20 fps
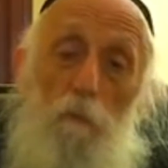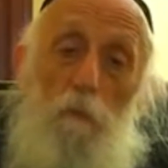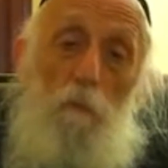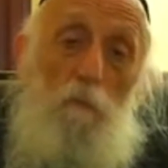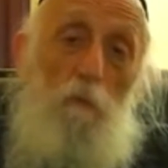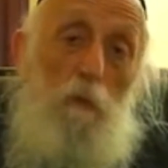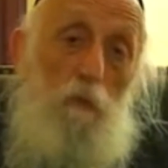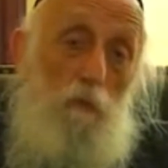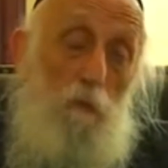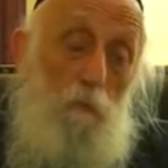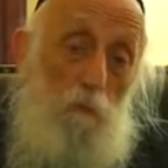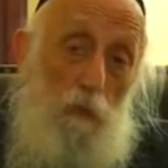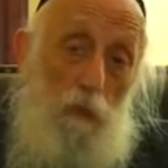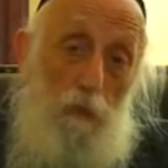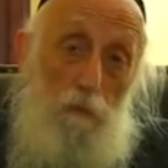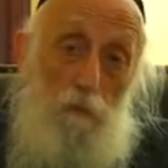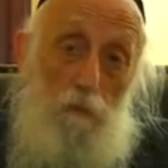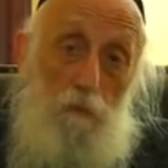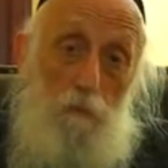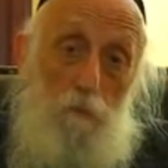be
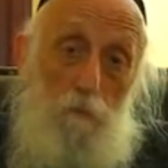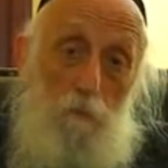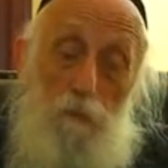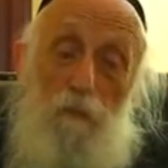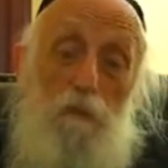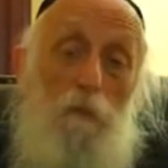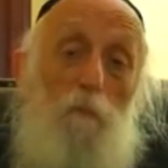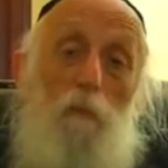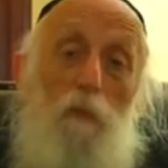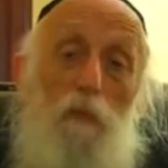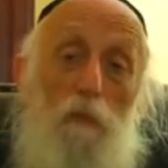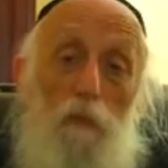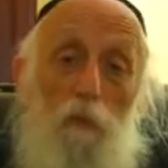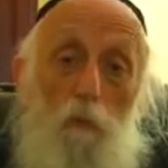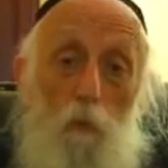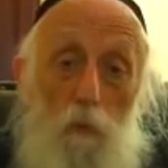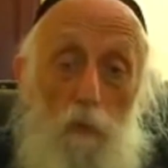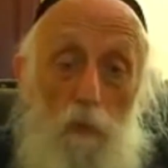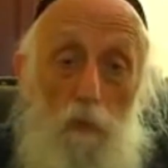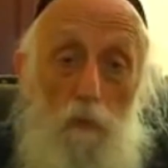multiply
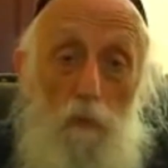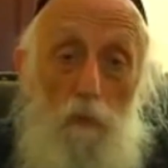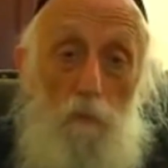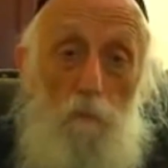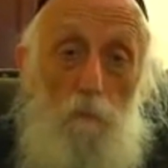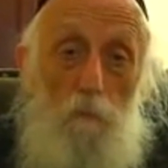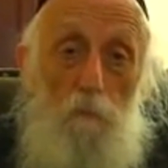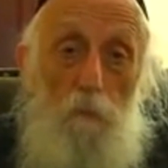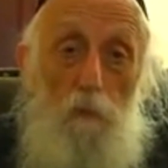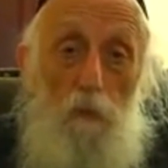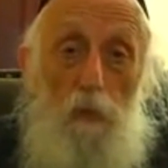degreed,